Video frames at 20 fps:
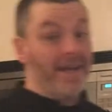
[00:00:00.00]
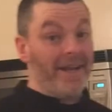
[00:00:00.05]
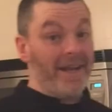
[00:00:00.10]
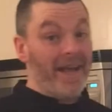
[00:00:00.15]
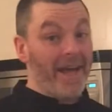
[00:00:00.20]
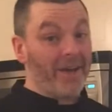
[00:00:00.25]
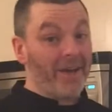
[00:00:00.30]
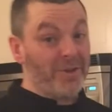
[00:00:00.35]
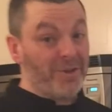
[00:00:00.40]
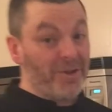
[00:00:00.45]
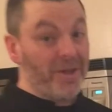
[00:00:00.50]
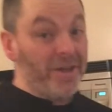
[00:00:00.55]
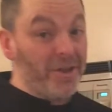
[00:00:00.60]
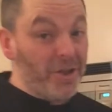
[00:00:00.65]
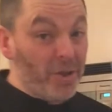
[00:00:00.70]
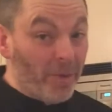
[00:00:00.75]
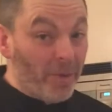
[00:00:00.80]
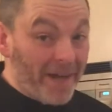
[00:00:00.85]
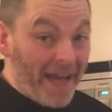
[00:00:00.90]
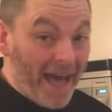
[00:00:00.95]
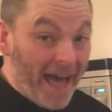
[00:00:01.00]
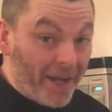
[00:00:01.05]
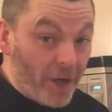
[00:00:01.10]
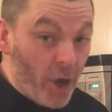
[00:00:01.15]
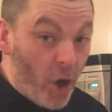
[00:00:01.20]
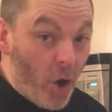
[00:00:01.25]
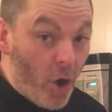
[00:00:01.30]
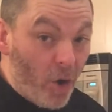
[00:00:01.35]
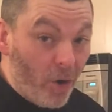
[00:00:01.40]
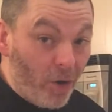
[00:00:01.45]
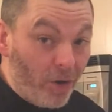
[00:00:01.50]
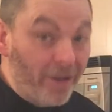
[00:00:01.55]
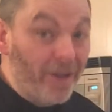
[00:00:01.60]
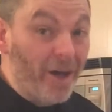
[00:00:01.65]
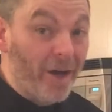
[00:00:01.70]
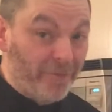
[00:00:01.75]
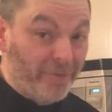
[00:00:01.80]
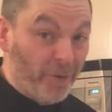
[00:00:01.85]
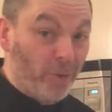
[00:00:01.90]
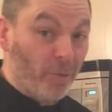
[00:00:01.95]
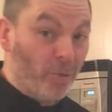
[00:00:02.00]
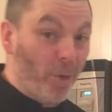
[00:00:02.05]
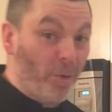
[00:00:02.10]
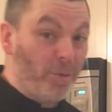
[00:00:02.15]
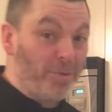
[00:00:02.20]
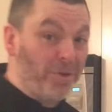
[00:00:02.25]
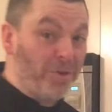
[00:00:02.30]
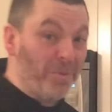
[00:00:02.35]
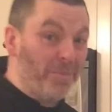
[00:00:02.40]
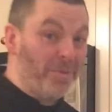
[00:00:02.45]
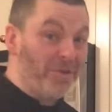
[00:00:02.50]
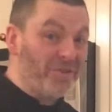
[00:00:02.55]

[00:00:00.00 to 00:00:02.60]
Next, you want to add all of your roasted